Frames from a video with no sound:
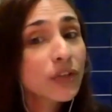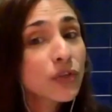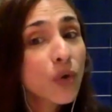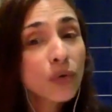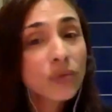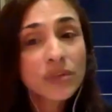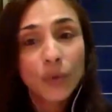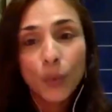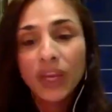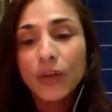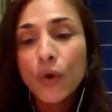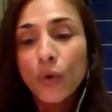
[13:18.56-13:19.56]
don't
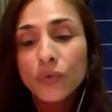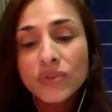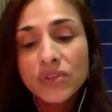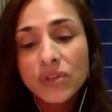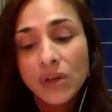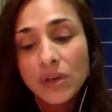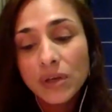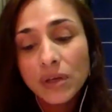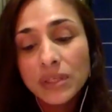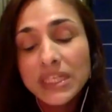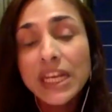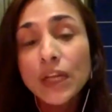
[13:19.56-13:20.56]

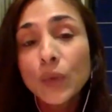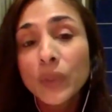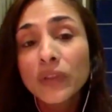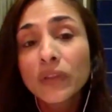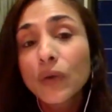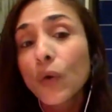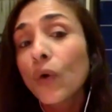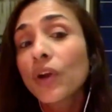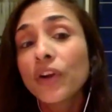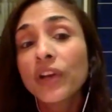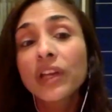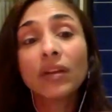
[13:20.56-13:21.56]
deal with core
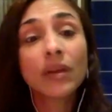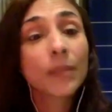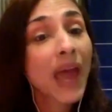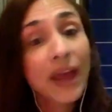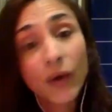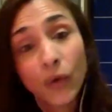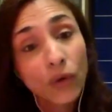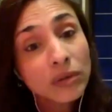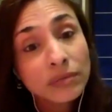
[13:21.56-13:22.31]
curriculum at all.